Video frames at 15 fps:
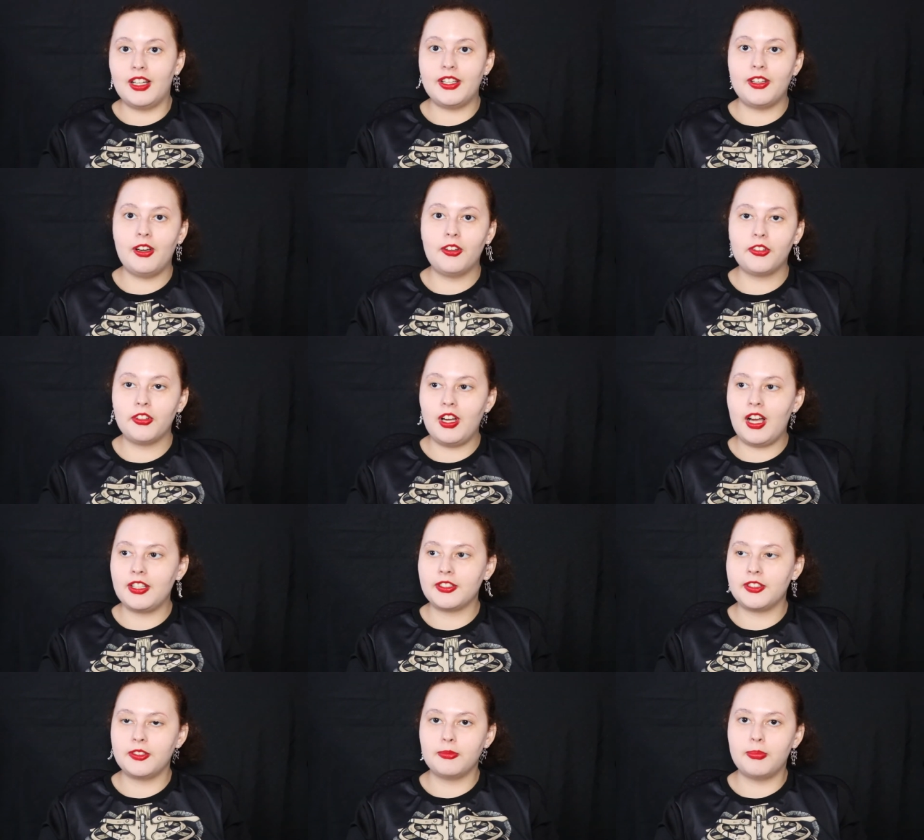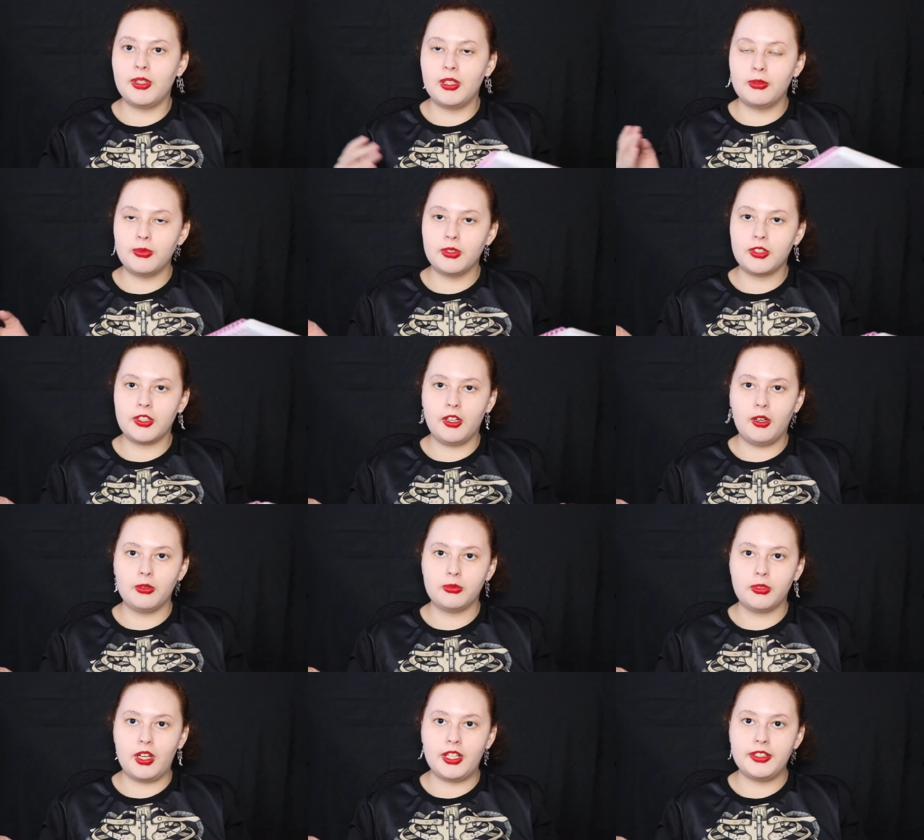And he also has this beautiful
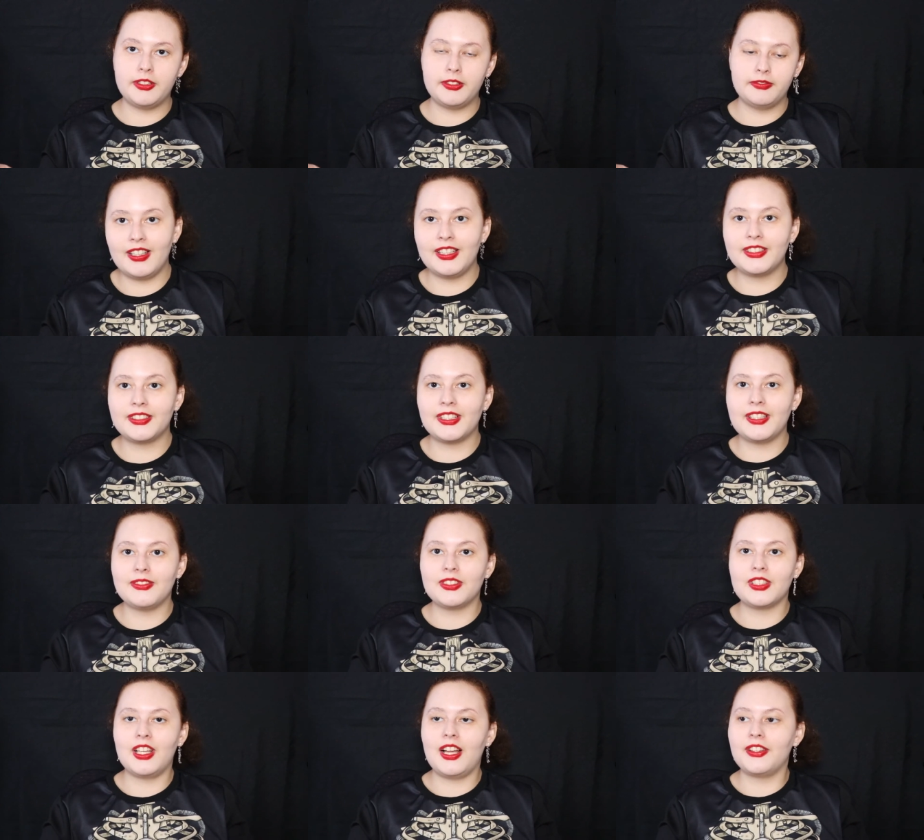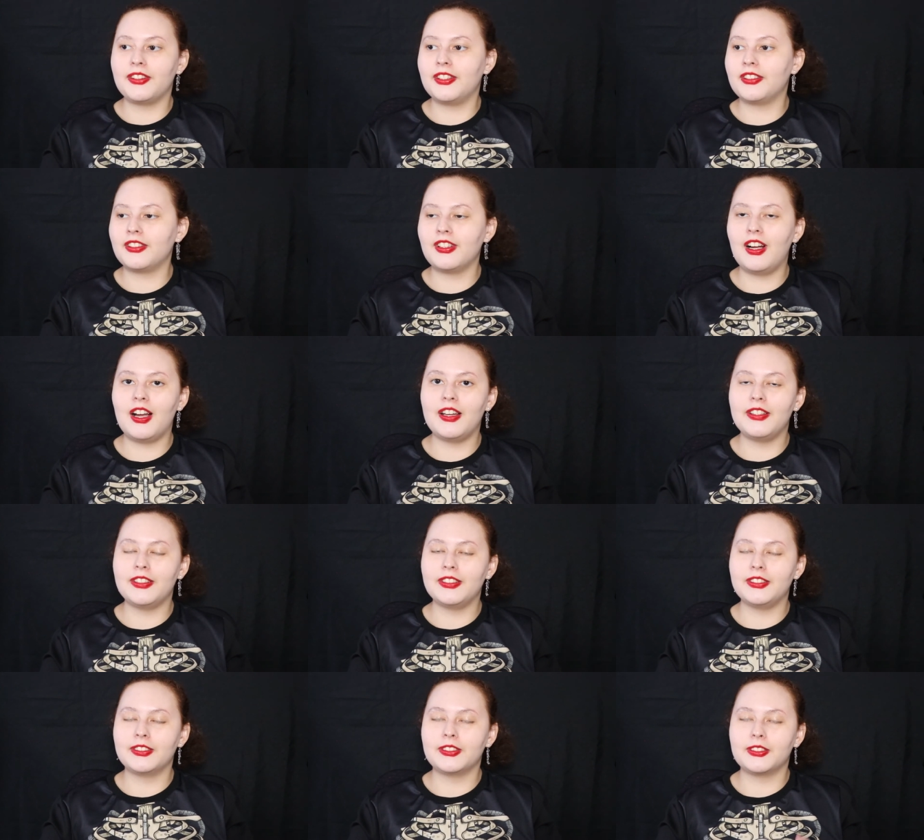girlfriend. And it seems that this guy
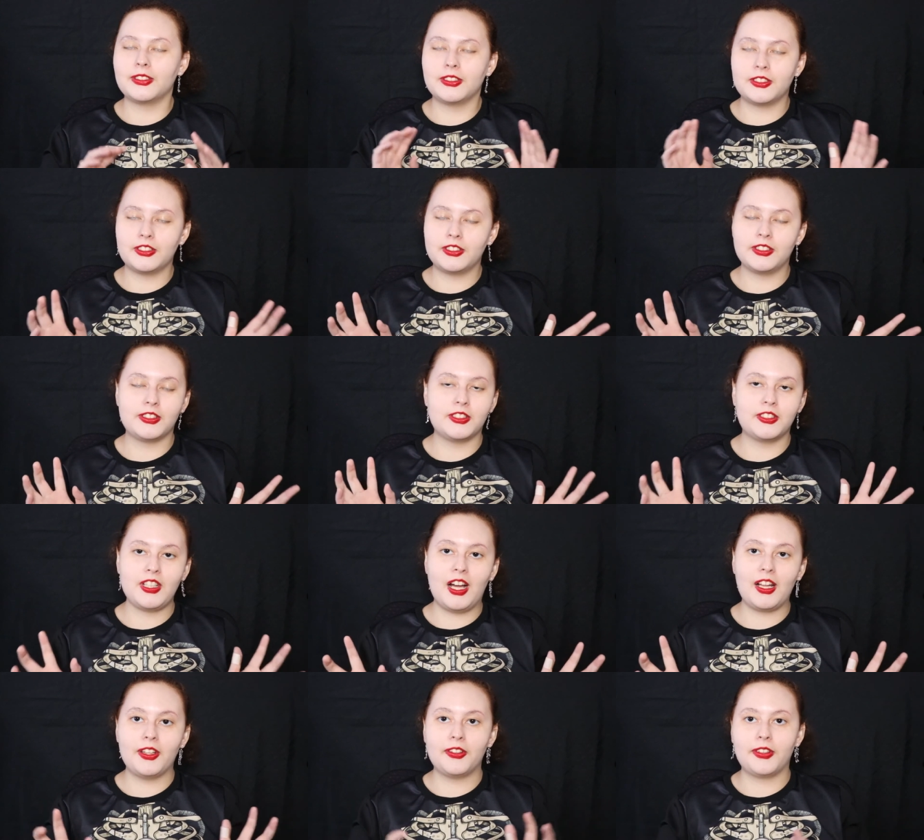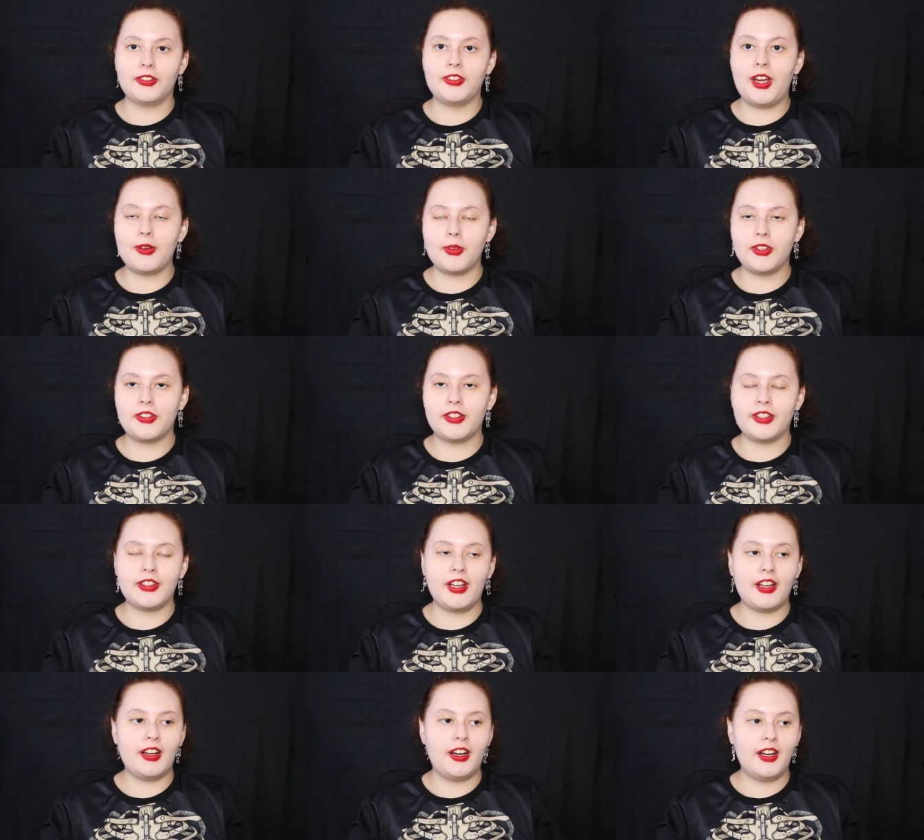is just jealous of everything
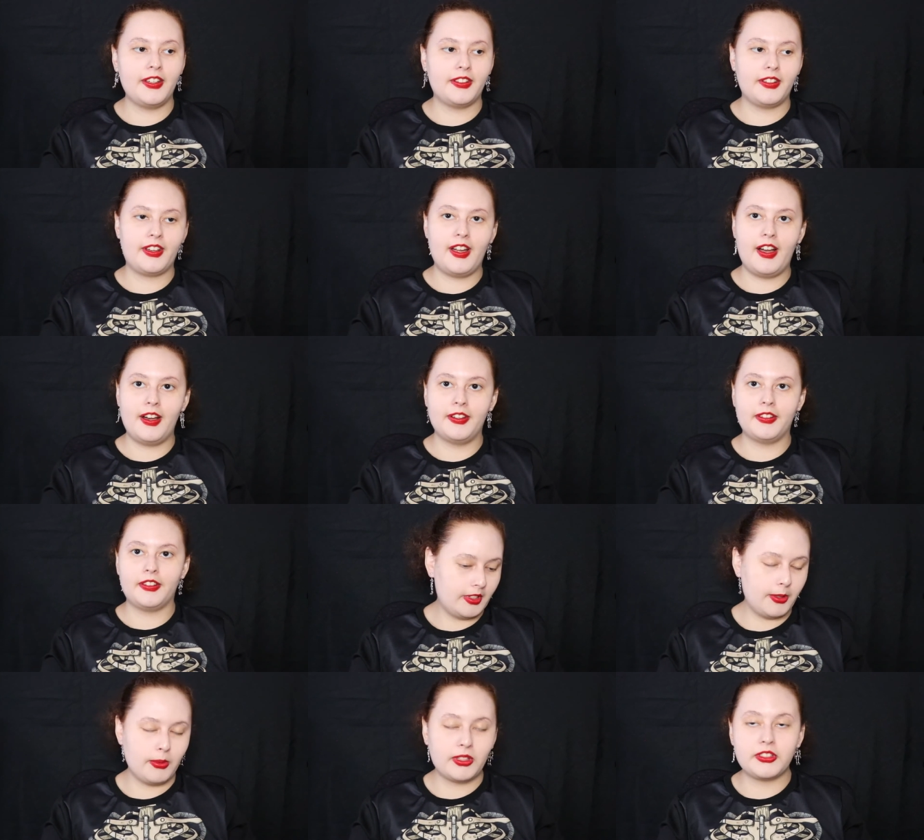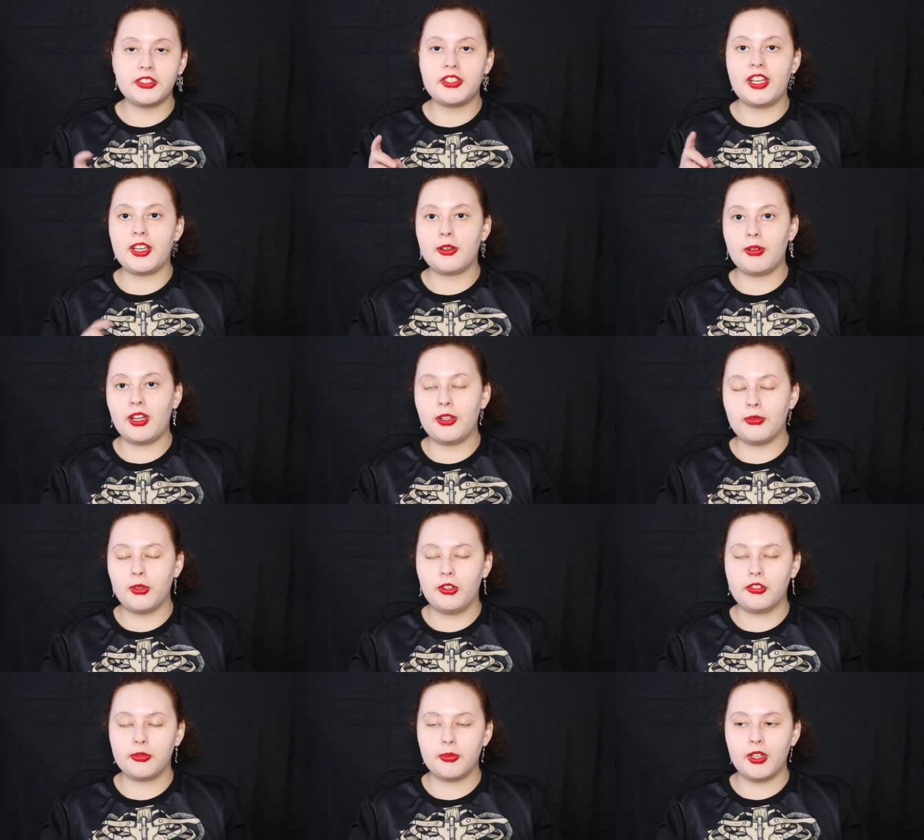that Isaac has. He wants to take credit
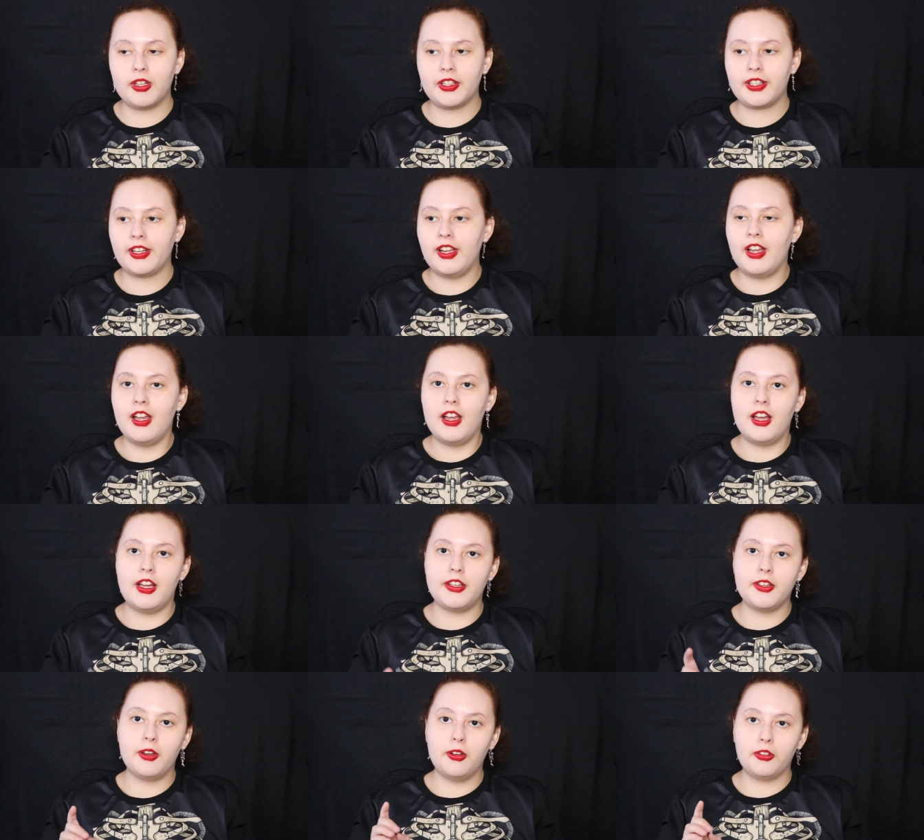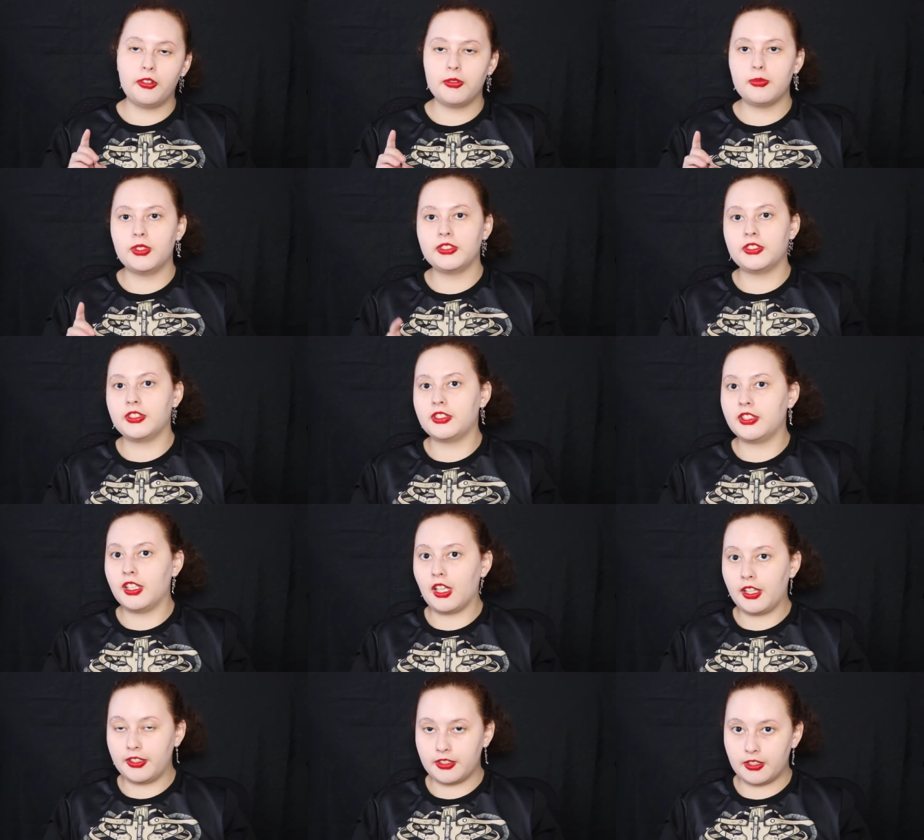for his work, and he also wants to
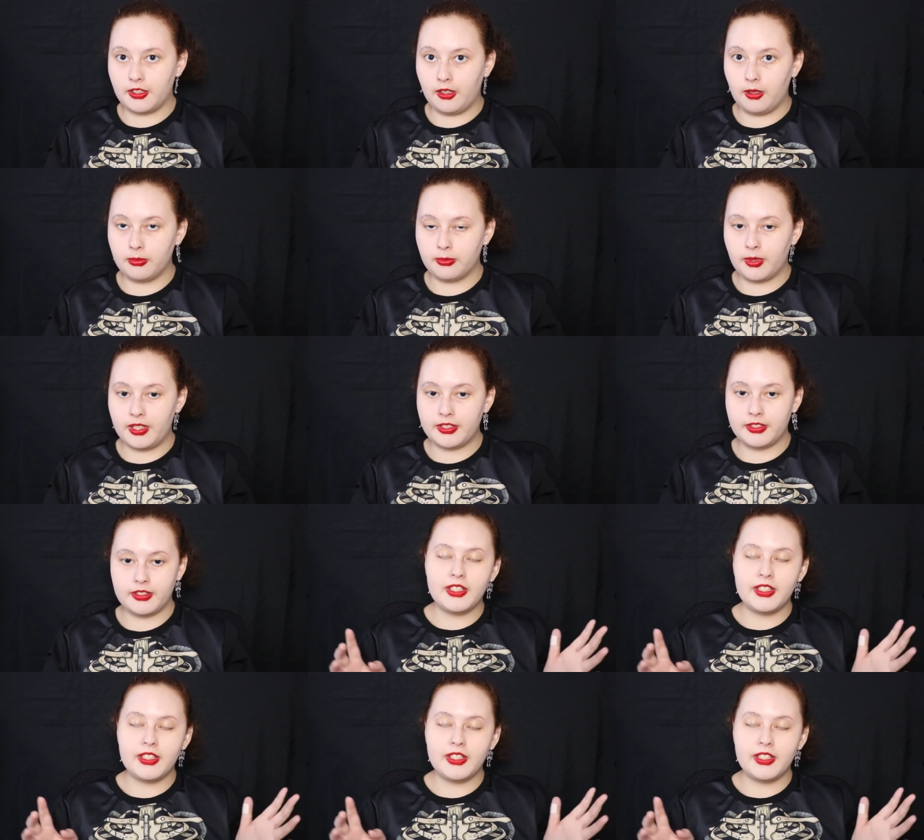steal his girlfriend.